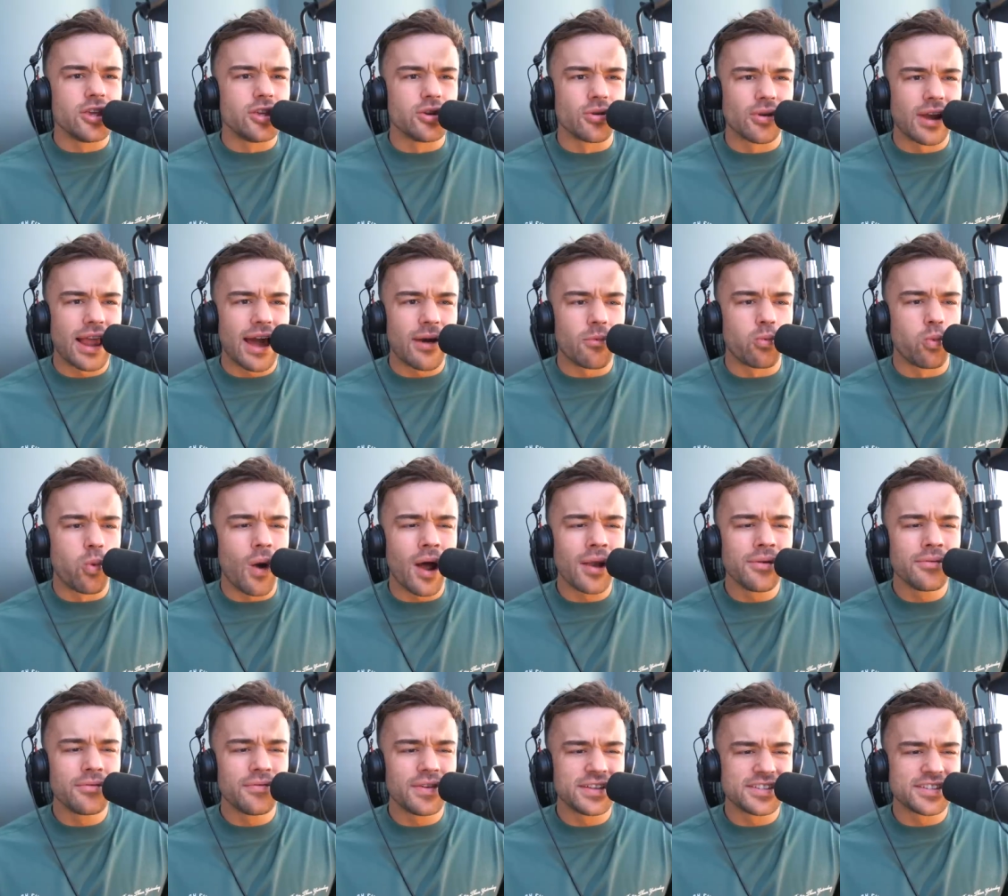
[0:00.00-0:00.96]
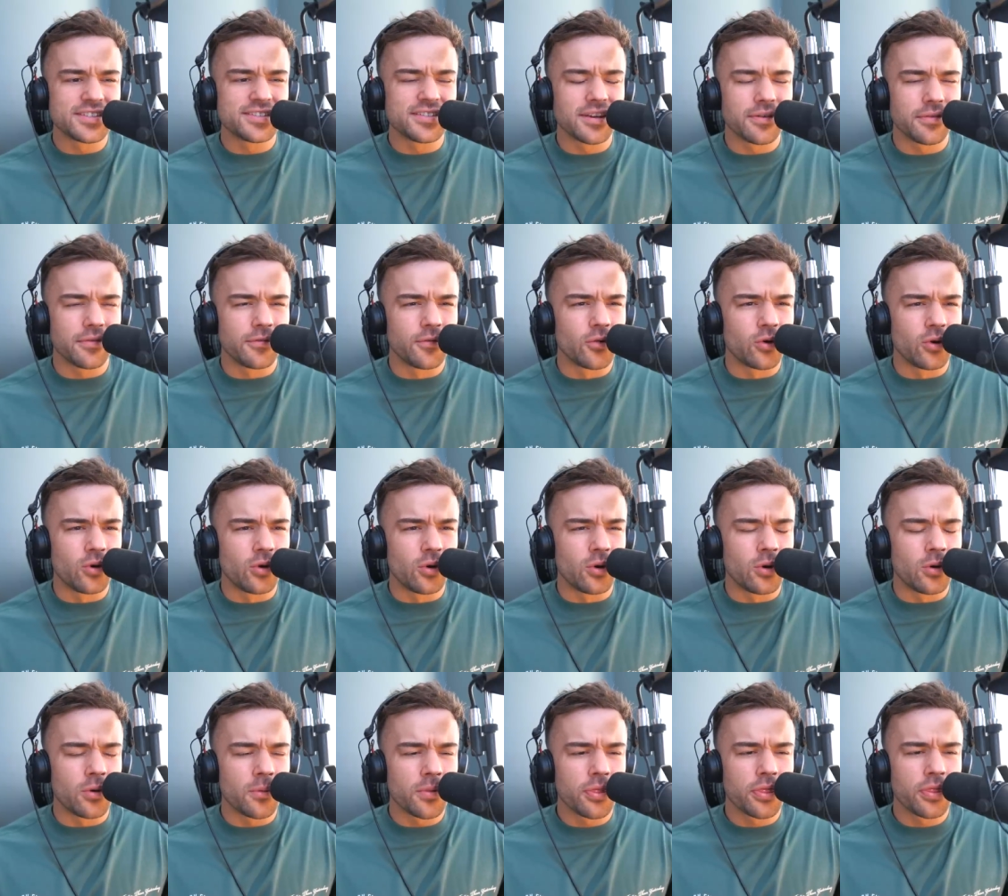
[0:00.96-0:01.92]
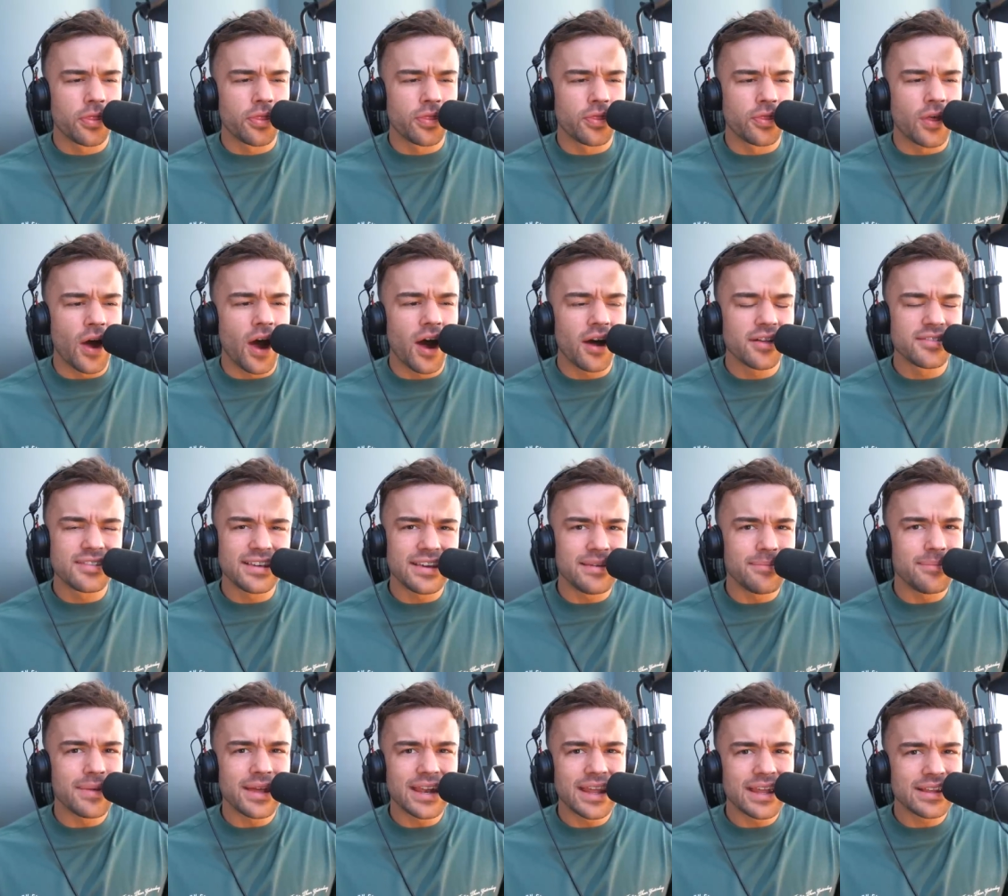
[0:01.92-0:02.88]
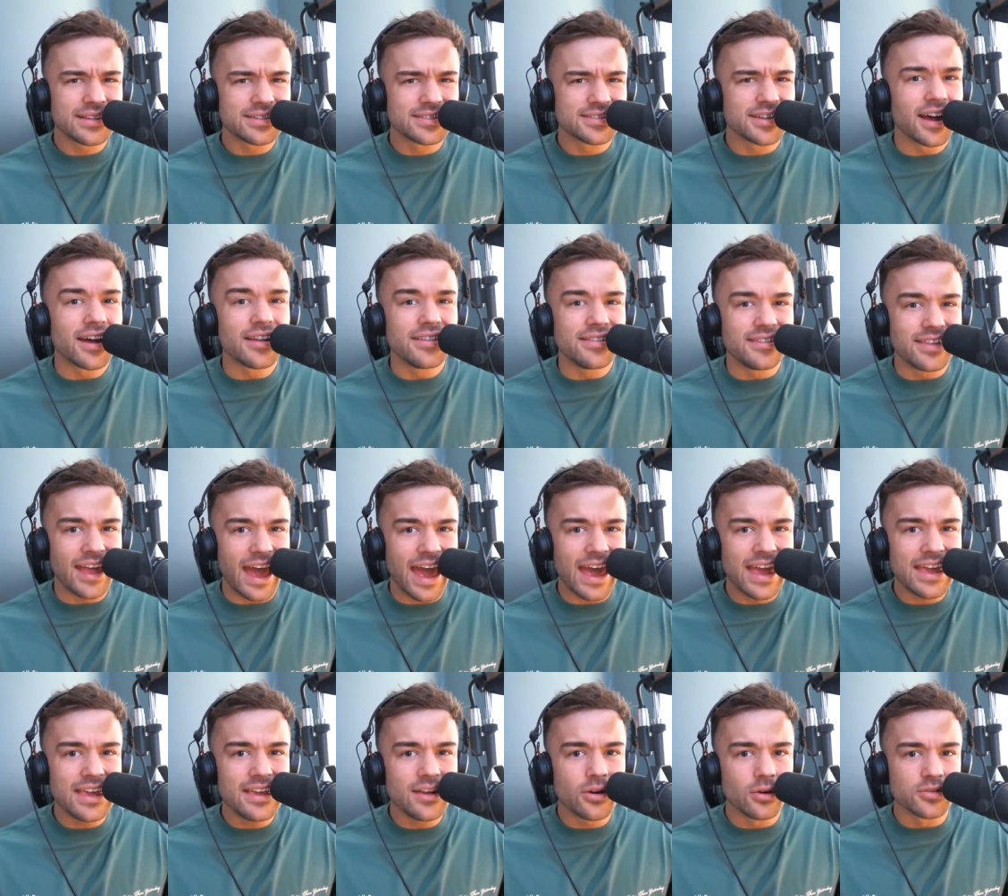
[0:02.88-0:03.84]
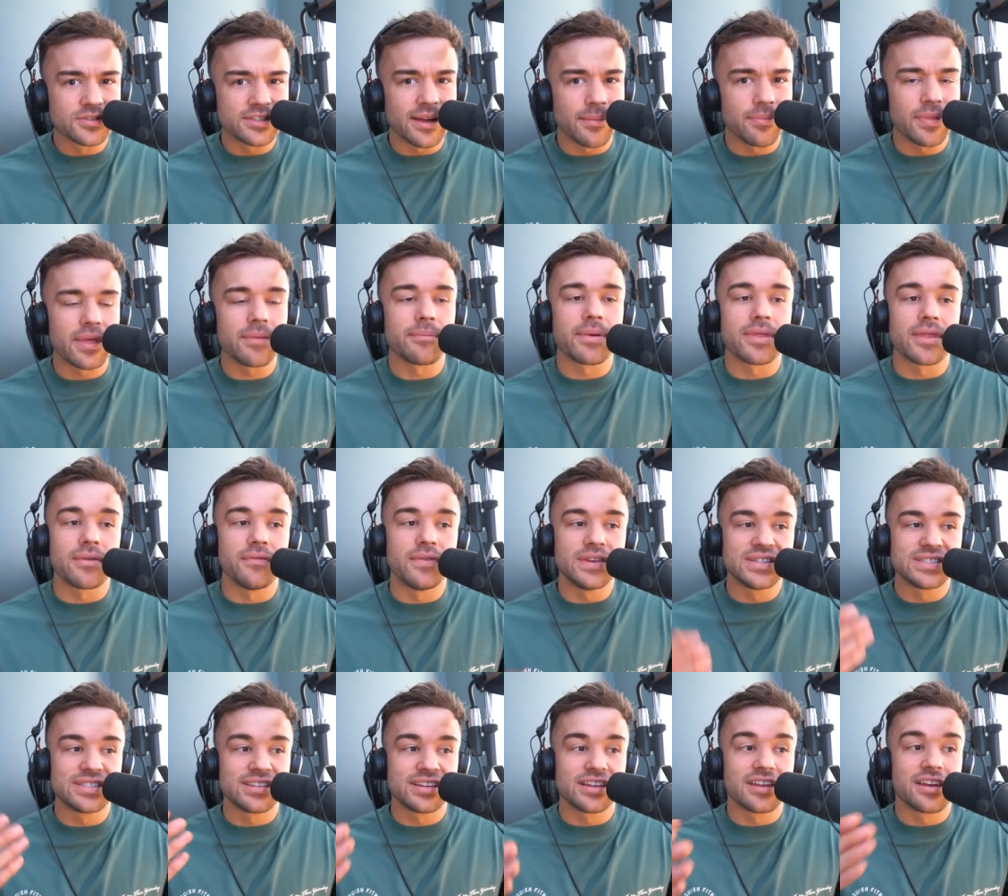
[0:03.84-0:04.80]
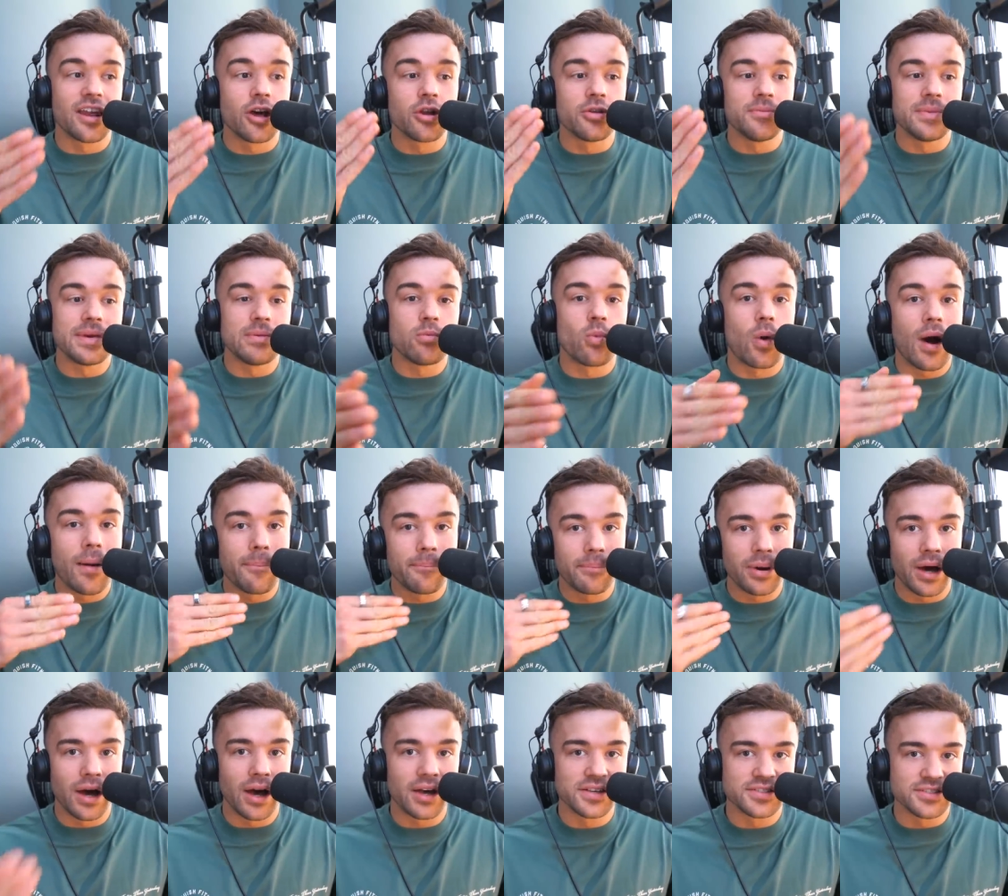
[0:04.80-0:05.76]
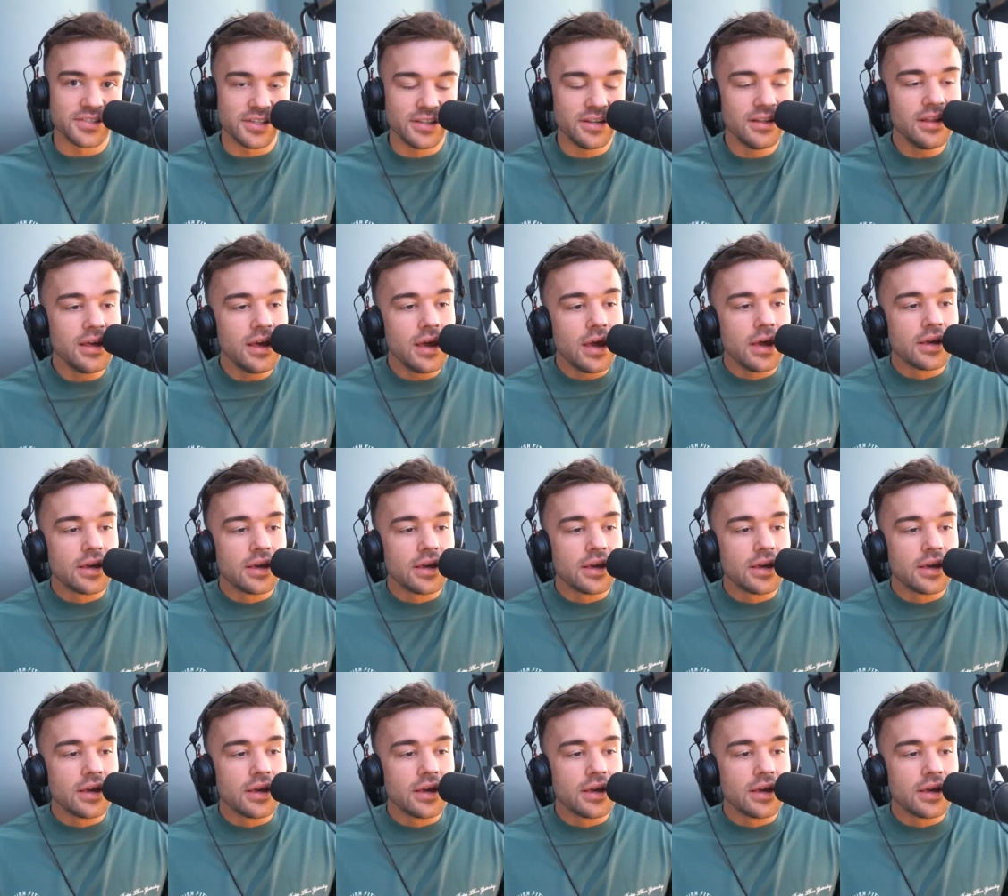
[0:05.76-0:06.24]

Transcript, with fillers: You're allowed one visitor for 30 minutes a day or something but the visitor can only be one person